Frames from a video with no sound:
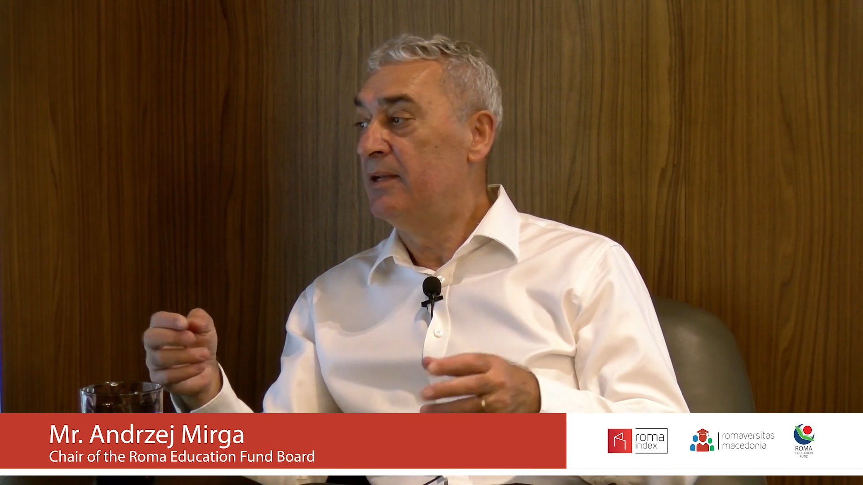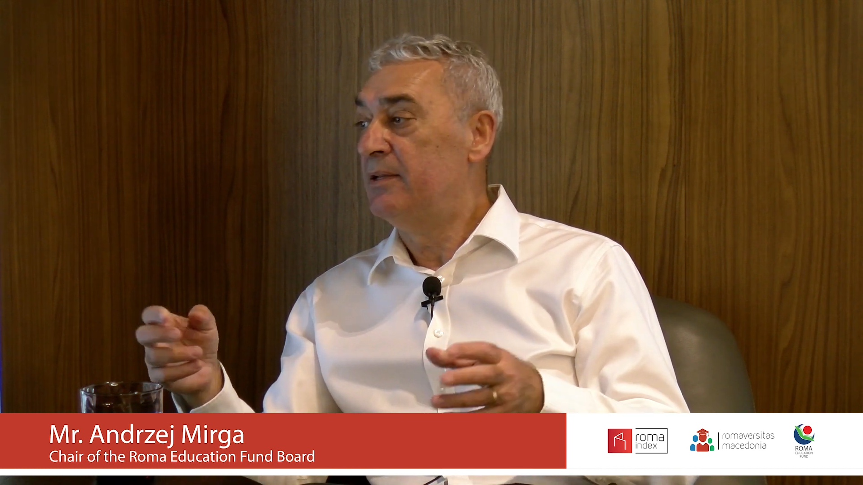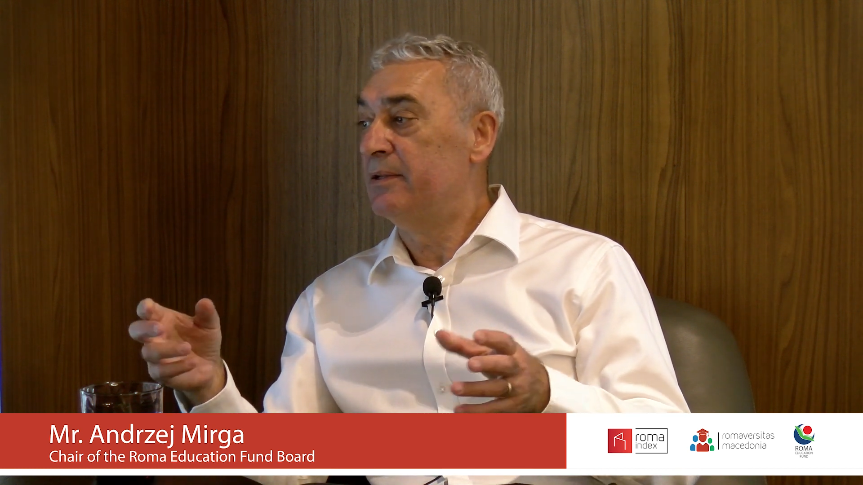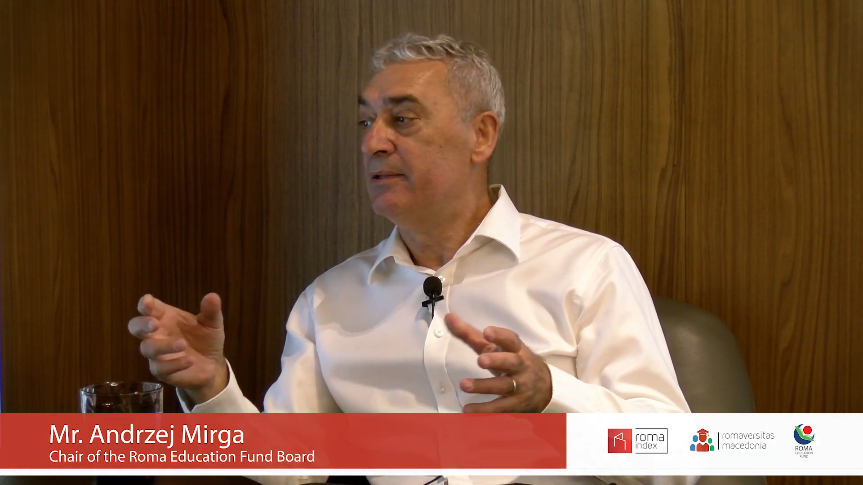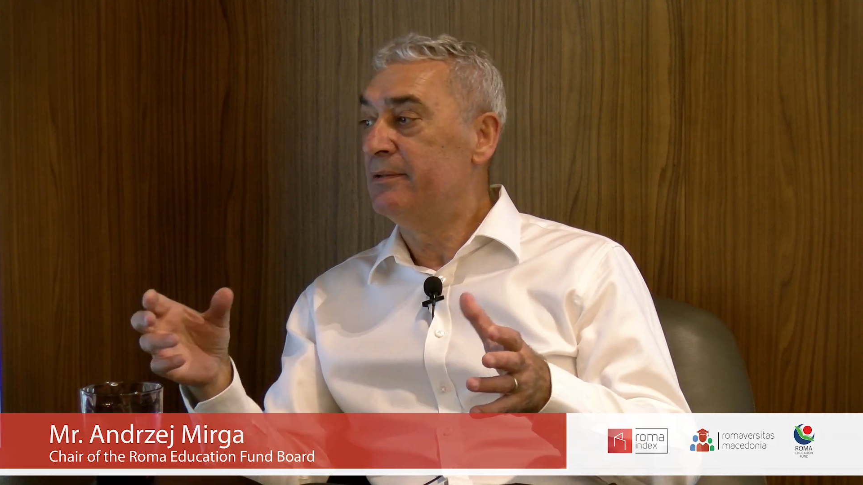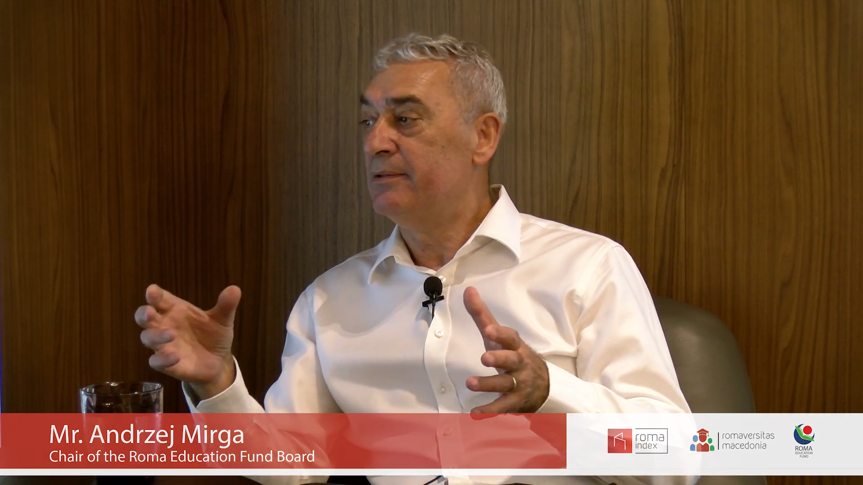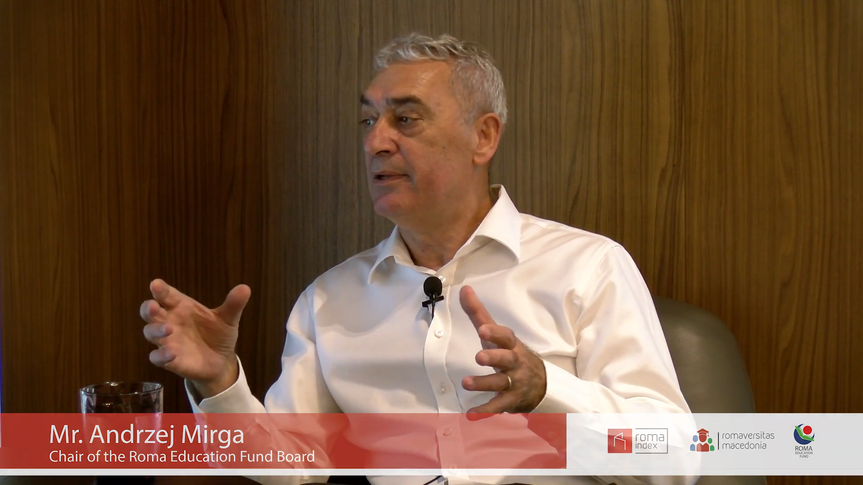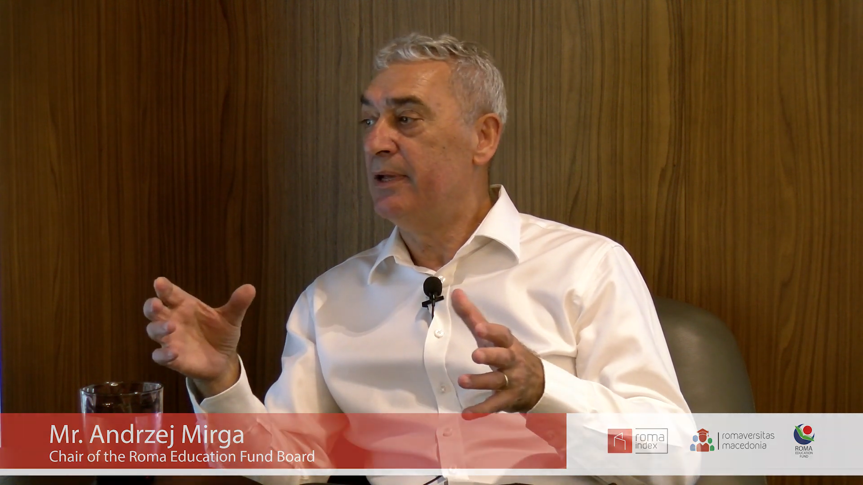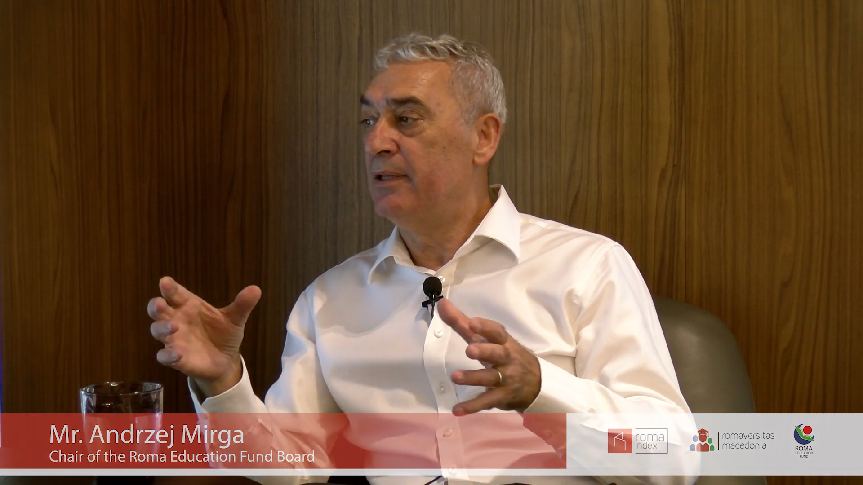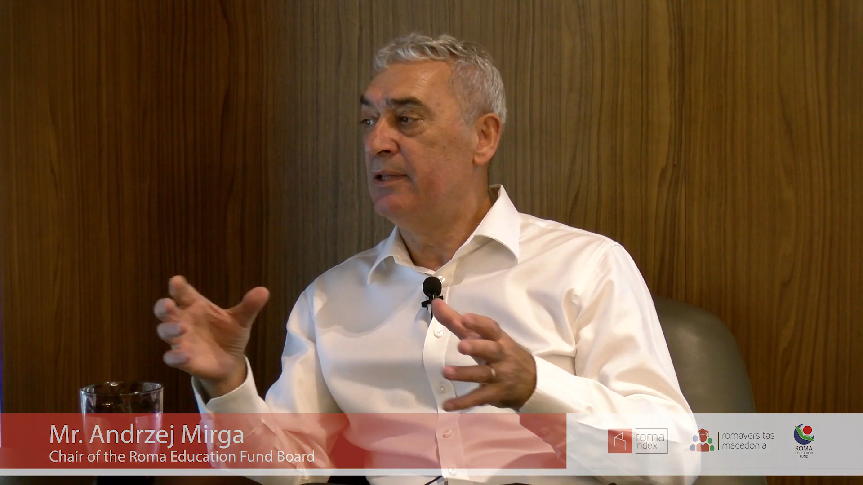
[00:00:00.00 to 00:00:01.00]
And
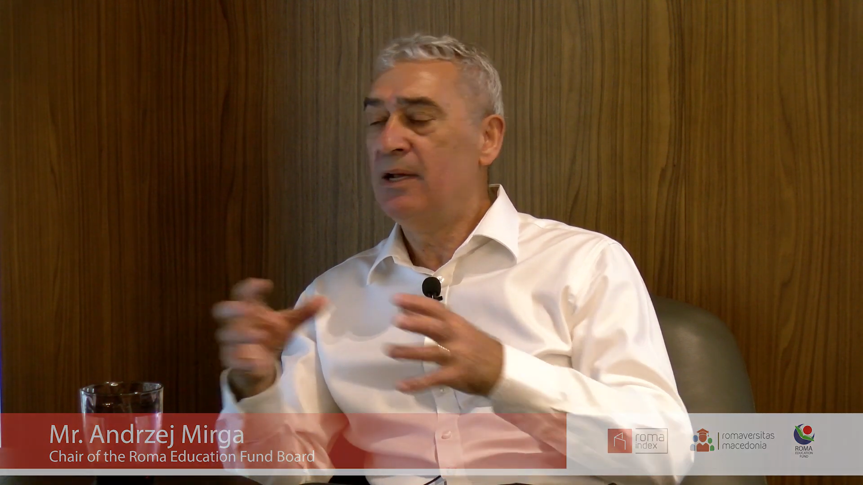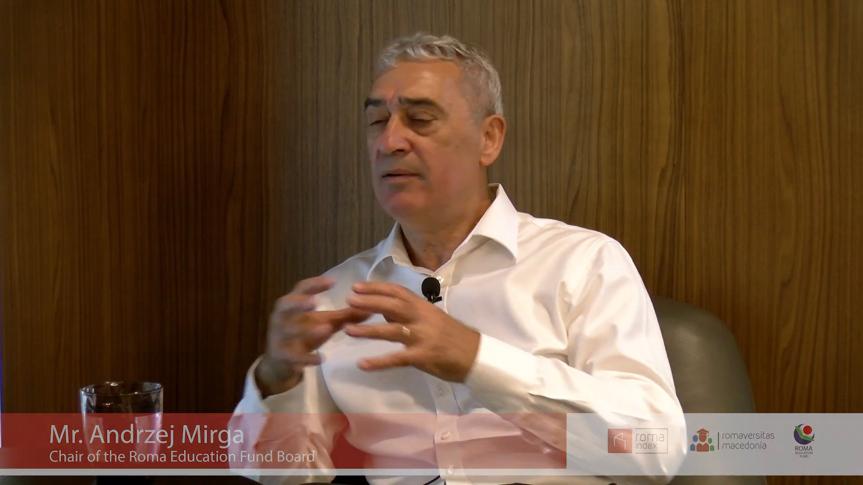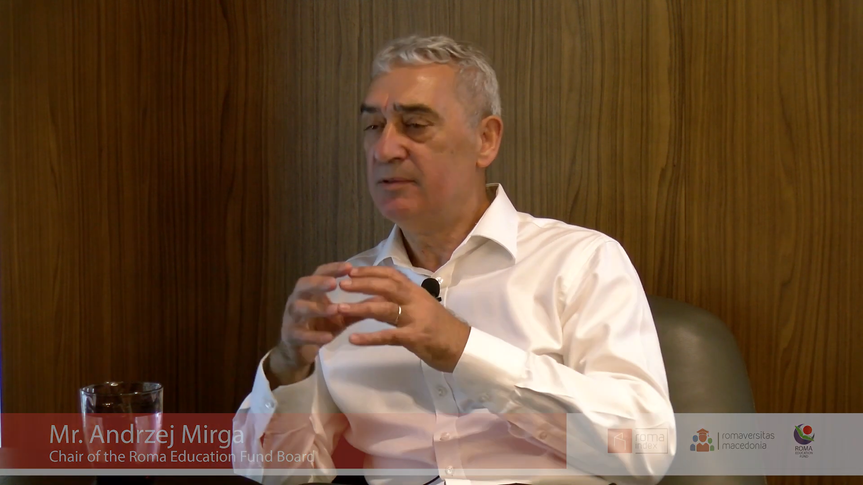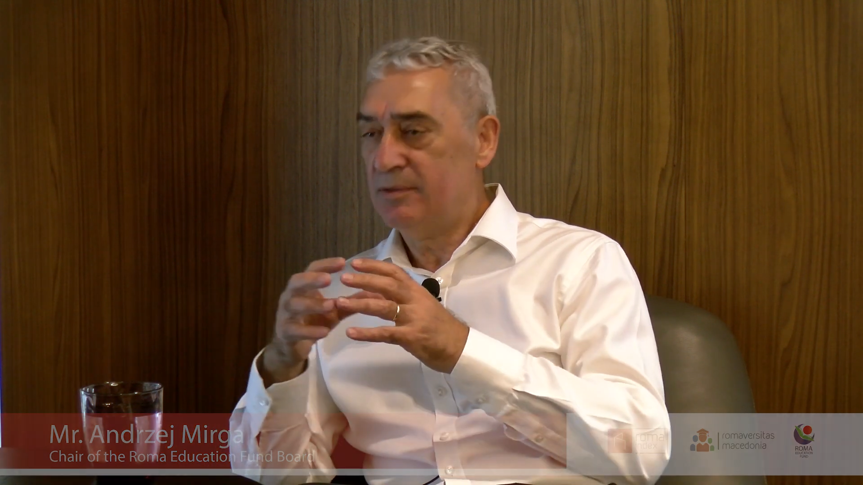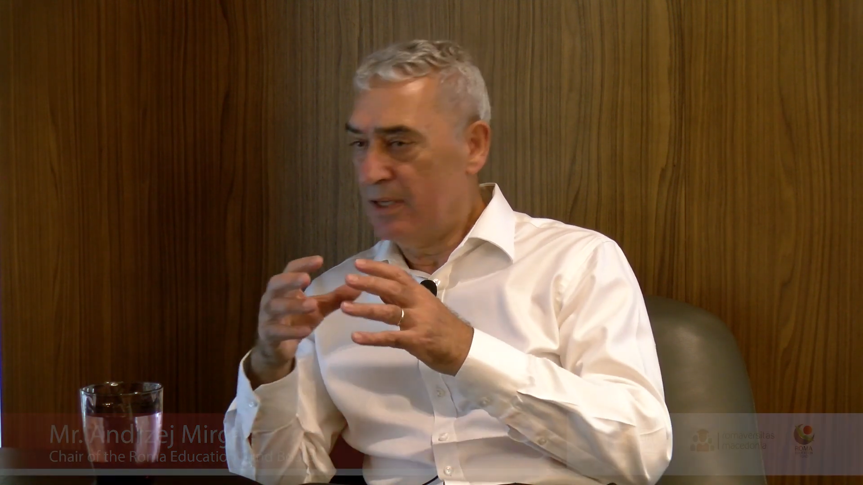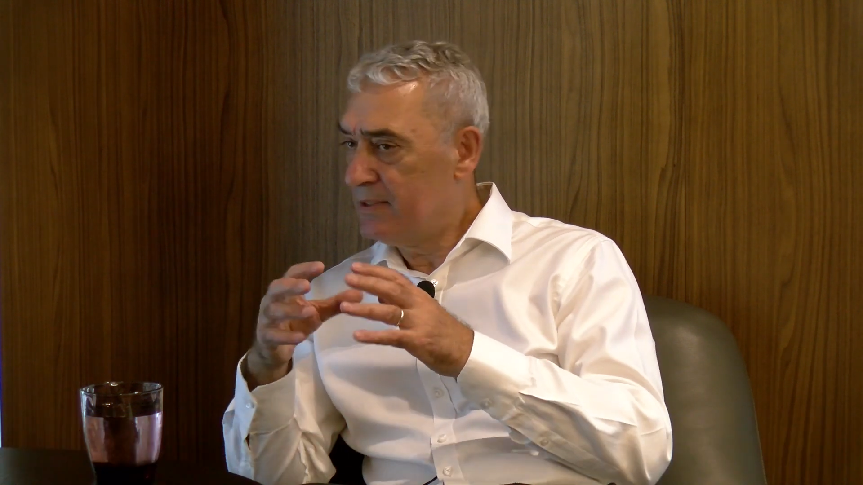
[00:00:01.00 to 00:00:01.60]
there are,